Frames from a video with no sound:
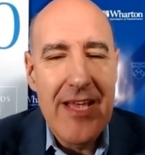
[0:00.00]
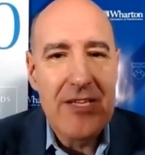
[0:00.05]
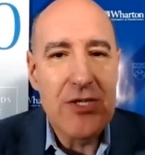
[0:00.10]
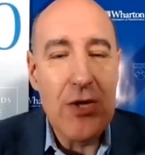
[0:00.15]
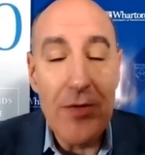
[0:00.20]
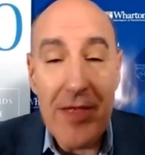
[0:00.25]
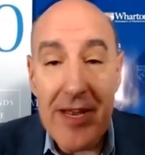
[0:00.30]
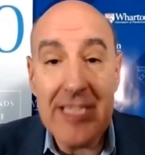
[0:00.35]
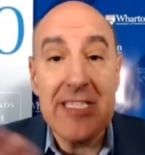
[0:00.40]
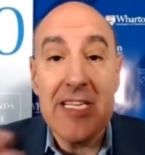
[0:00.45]

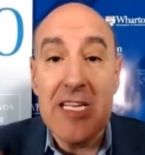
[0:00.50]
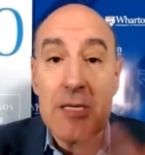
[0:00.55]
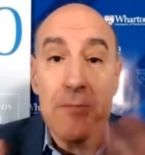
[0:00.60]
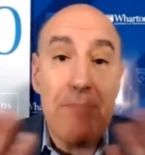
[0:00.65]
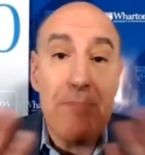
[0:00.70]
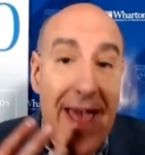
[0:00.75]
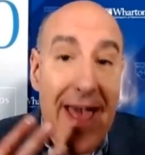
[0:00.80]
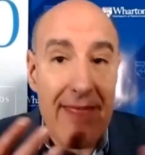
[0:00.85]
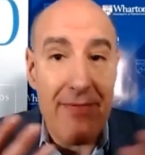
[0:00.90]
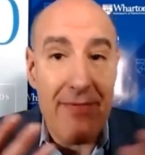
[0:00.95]
So there is this
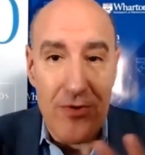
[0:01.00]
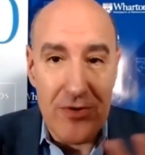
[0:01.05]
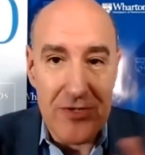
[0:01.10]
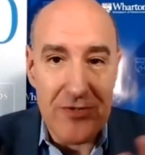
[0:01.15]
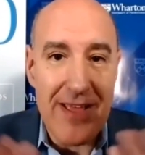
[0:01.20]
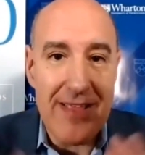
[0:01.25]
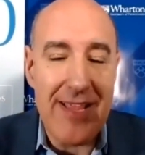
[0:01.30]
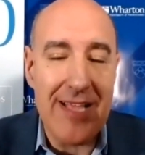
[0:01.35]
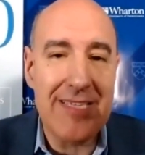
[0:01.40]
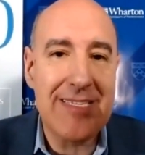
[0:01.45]

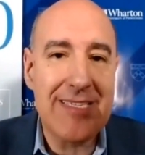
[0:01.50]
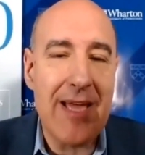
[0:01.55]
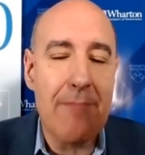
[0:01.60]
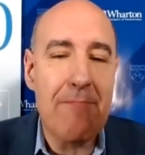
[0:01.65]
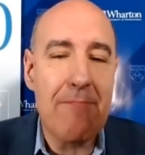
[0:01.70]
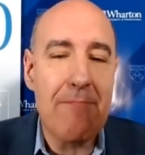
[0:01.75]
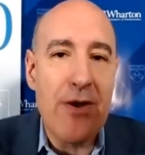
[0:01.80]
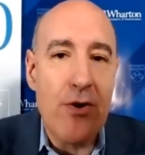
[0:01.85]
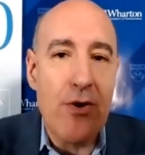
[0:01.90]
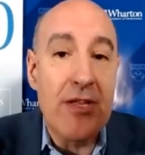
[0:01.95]
paradox, right, that
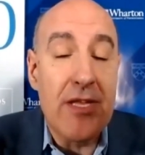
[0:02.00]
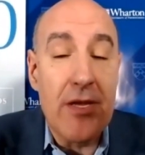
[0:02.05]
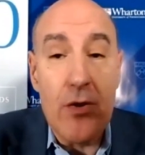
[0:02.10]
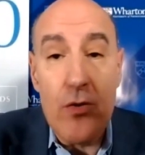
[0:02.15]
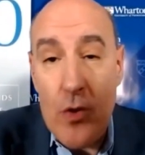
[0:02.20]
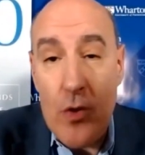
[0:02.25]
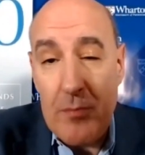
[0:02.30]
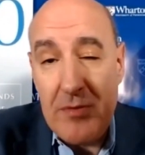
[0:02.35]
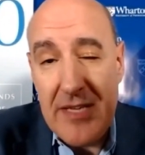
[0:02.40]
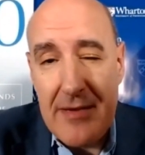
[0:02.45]
some minority
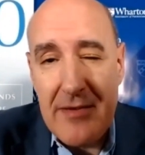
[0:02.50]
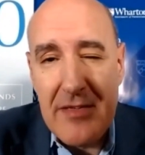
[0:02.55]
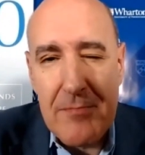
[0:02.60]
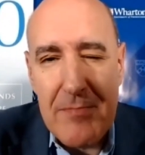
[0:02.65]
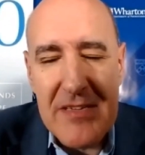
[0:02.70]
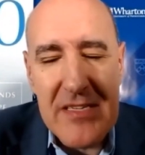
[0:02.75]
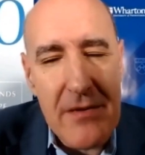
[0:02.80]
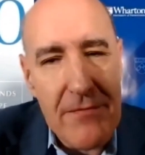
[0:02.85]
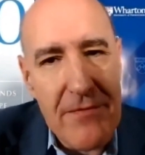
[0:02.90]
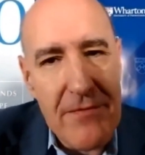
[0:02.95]
groups, and
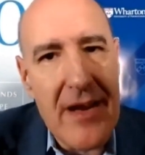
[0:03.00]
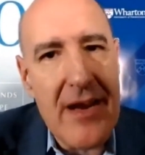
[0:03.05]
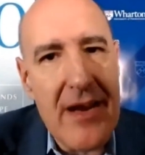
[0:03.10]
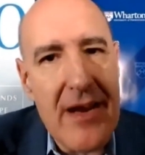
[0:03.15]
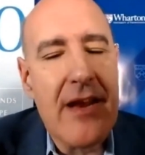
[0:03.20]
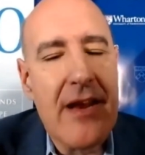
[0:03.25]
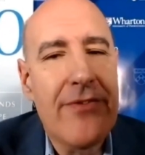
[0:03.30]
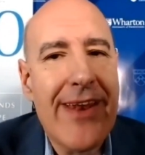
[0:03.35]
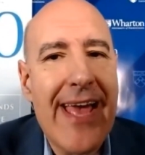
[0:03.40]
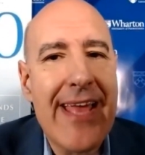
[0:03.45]
specifically
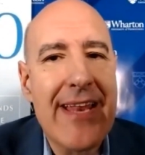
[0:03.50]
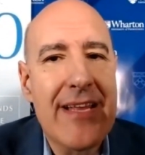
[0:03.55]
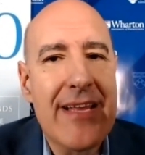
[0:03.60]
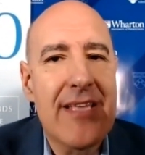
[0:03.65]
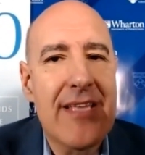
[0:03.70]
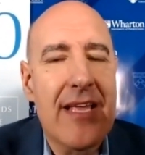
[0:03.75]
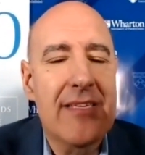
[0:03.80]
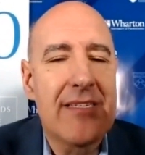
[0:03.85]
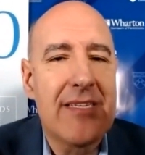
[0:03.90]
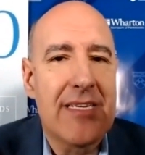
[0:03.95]
here in the United
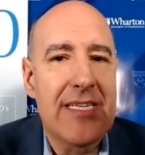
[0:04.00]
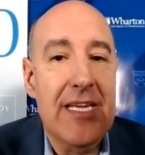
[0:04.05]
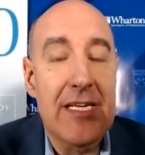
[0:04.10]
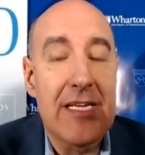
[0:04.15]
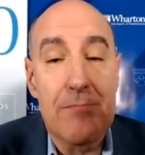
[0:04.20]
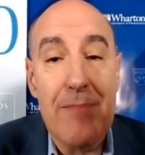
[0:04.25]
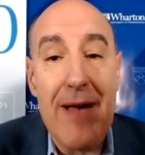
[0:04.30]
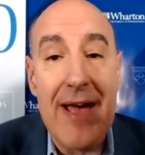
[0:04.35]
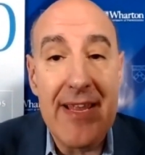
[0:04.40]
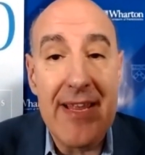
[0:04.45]
States, is
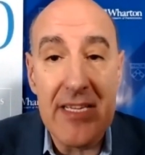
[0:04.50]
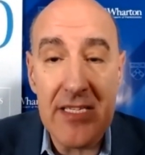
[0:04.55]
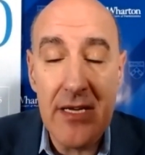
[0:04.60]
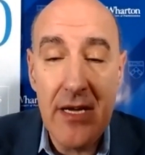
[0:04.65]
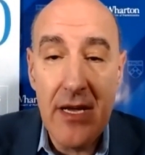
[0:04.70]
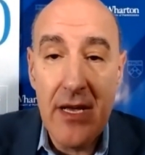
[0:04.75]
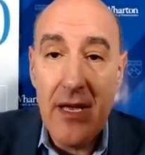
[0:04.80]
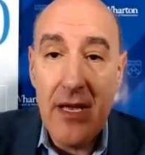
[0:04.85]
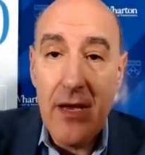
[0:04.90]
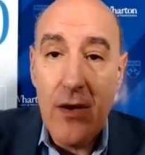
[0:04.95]
Hispanics
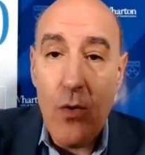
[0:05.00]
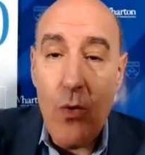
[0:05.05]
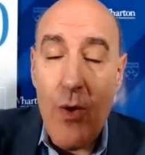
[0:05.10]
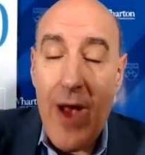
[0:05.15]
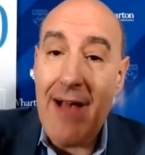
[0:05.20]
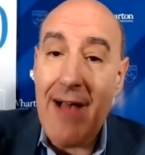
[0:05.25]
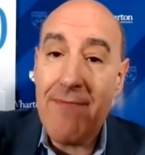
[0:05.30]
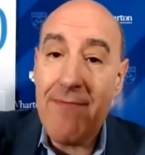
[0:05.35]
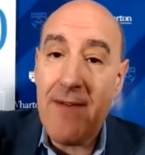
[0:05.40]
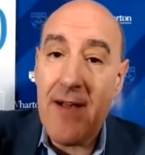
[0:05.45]
who
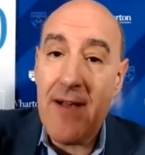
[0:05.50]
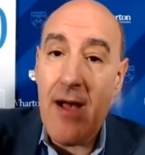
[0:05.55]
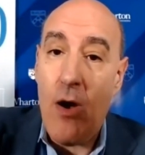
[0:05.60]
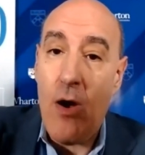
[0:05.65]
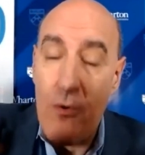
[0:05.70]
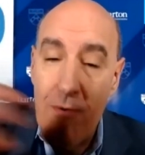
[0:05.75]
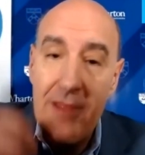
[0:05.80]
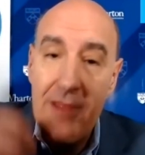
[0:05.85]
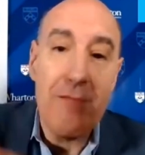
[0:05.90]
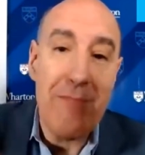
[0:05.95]
have uh,
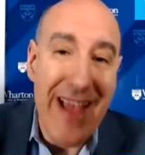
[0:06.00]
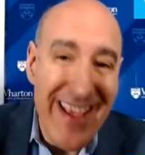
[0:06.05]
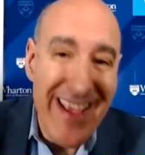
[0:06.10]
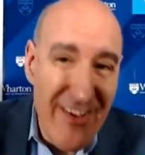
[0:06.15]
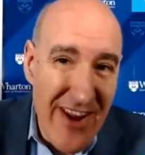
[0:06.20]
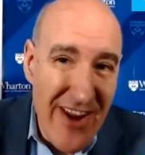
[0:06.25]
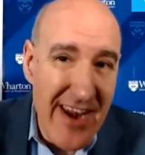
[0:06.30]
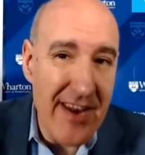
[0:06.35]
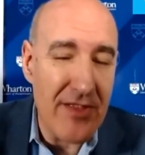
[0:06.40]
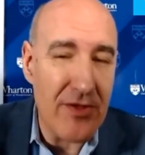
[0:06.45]
already
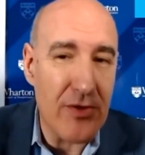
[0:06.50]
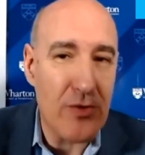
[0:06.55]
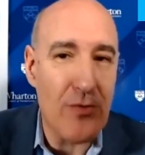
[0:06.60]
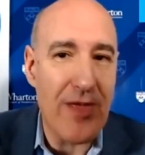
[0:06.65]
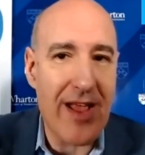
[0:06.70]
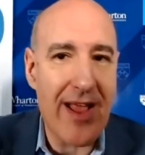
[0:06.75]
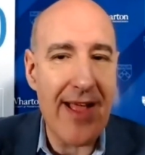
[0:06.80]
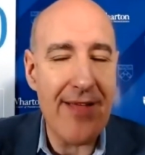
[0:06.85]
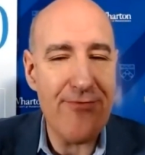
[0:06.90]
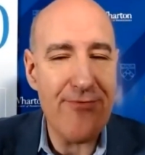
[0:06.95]
migrated into
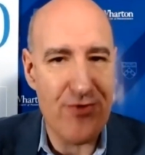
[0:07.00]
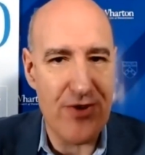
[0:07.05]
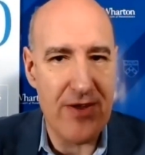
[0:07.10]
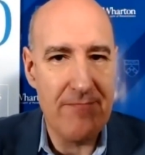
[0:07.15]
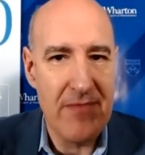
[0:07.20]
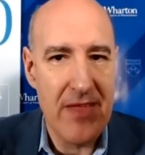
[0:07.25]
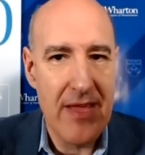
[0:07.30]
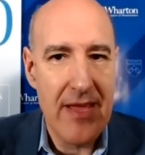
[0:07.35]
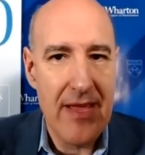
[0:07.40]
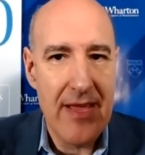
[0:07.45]
the country.